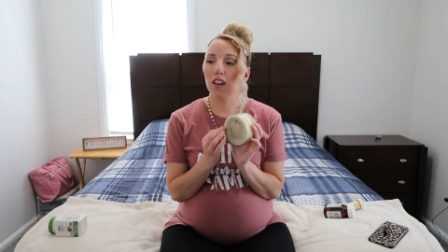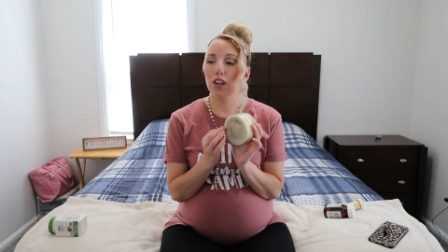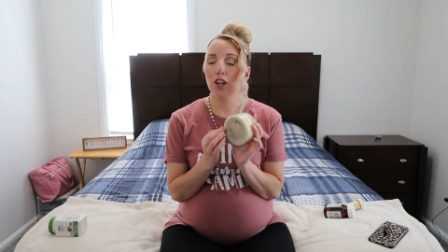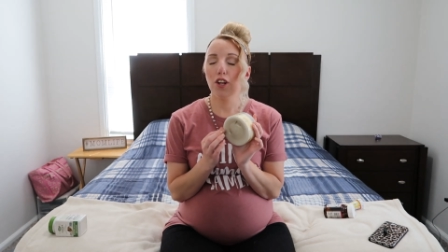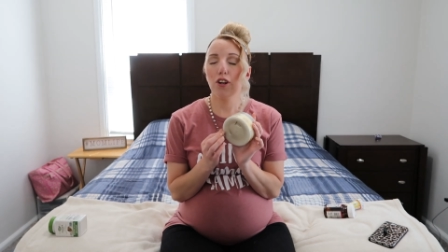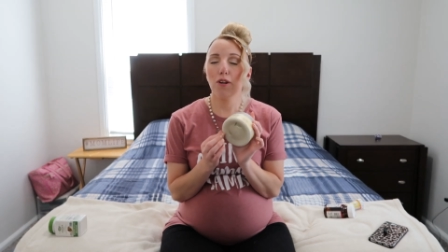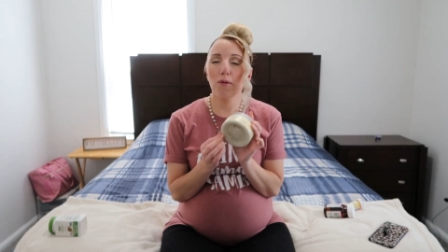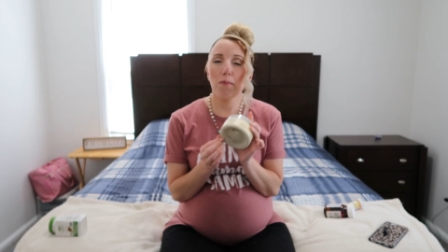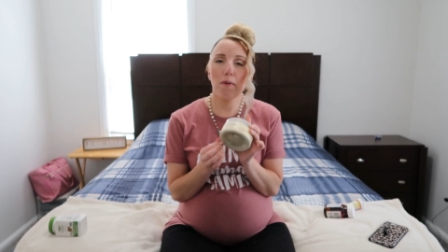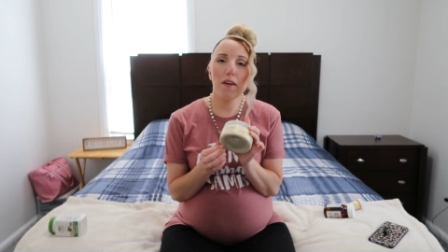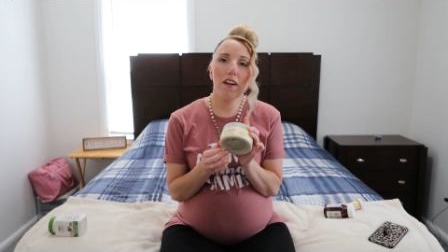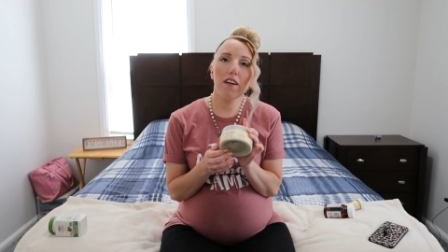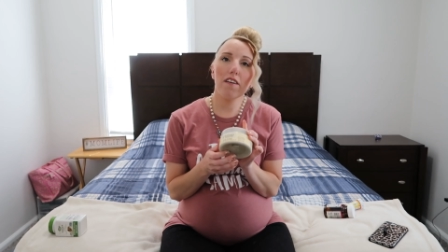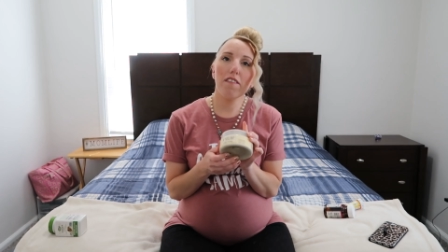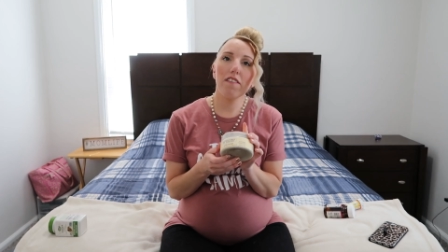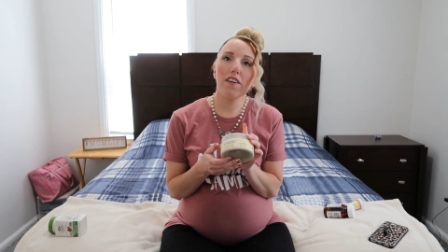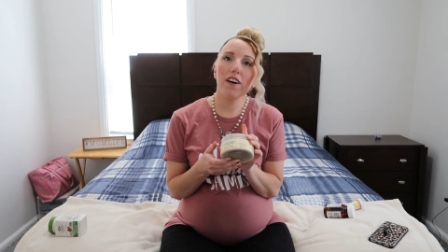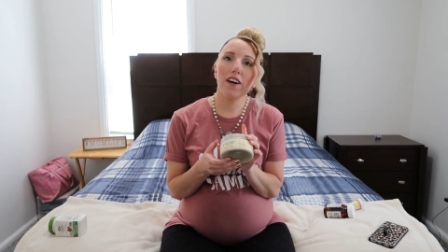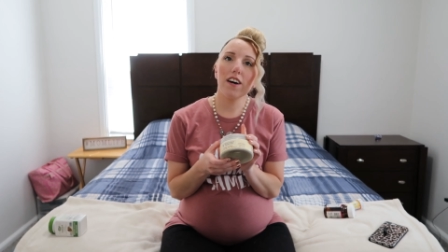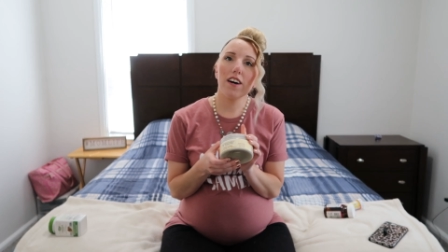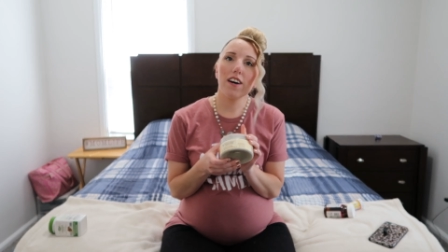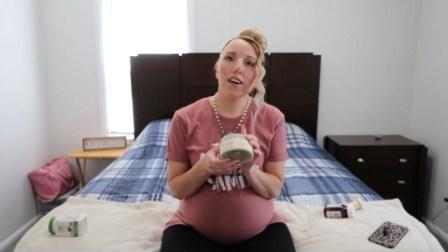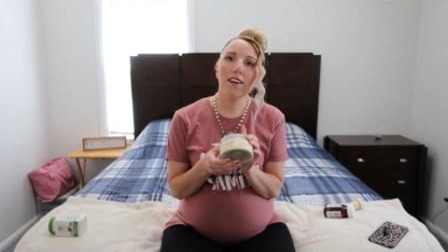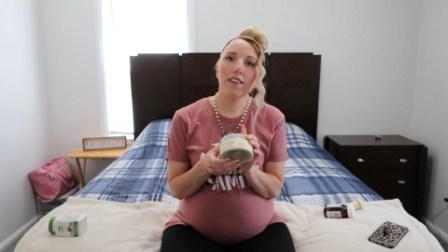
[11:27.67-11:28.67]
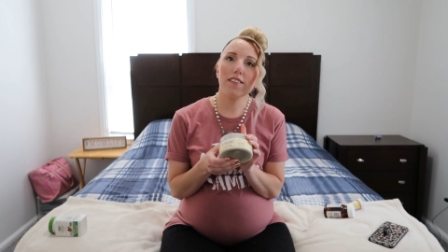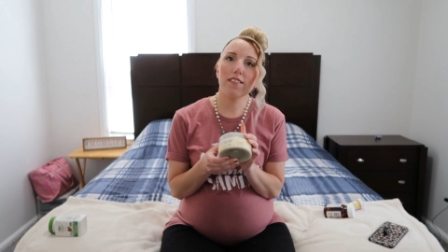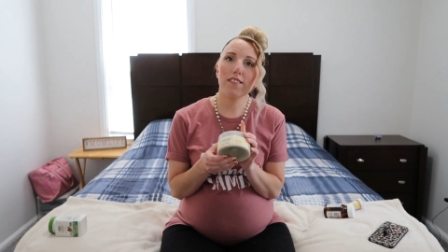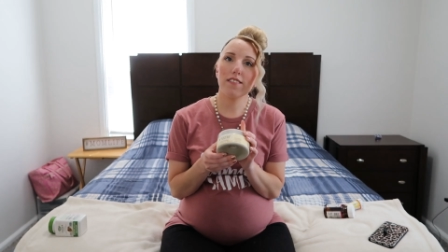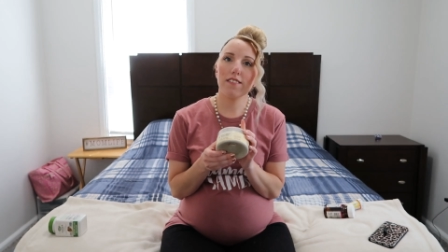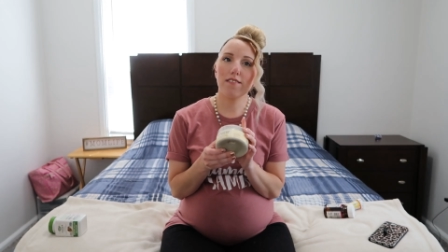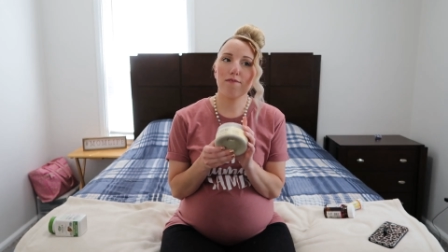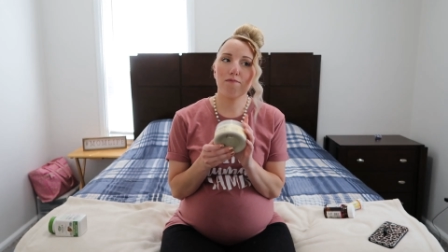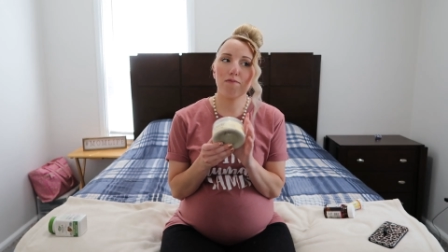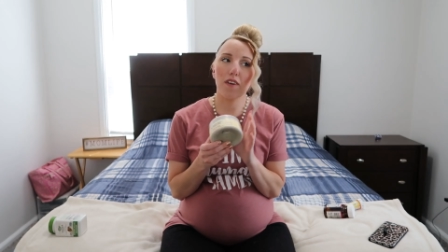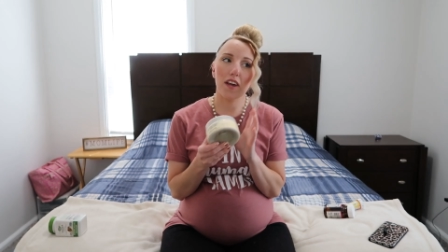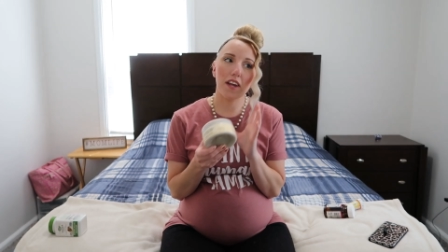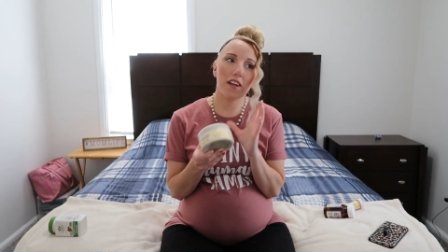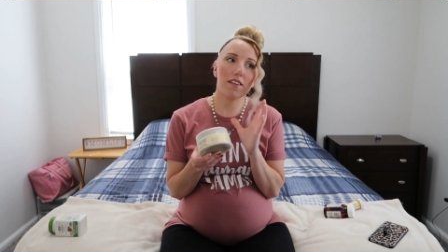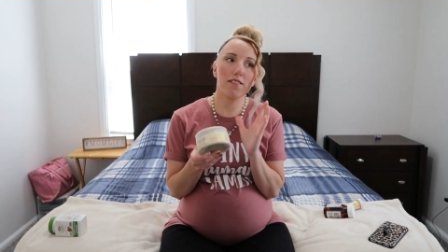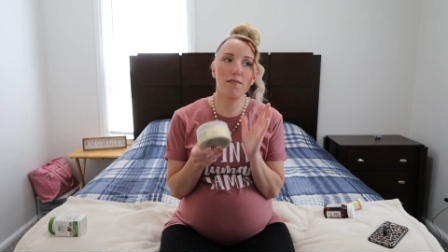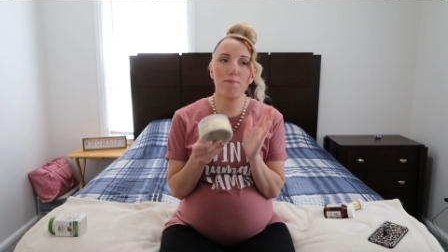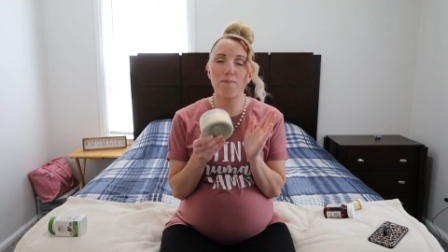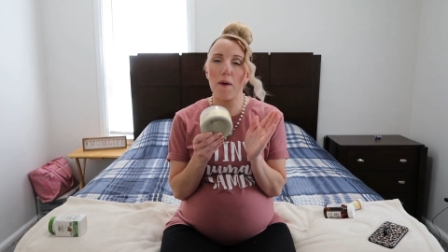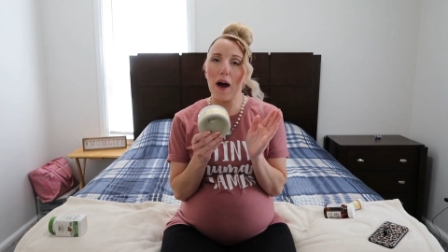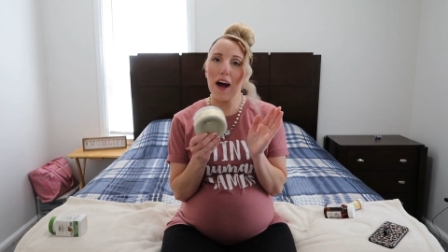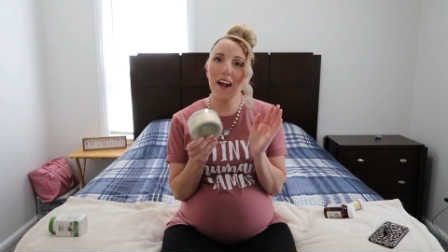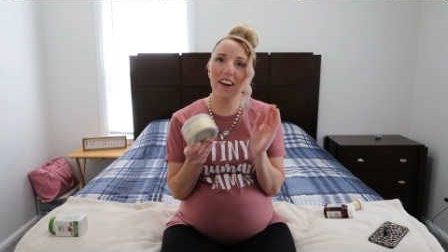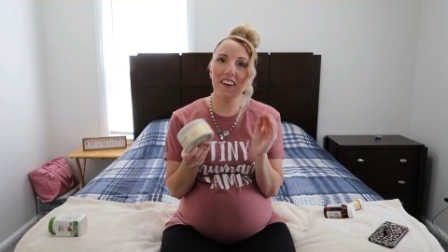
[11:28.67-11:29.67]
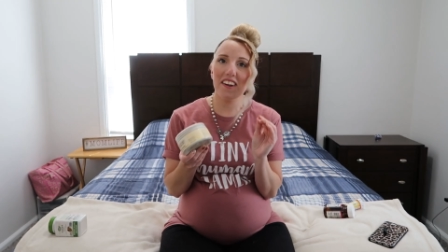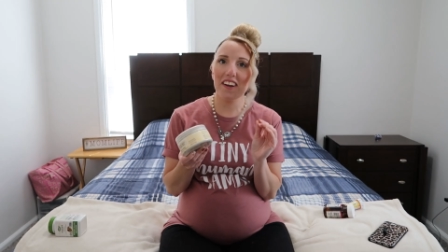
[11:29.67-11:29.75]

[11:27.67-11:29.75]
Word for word: little bit of a like spa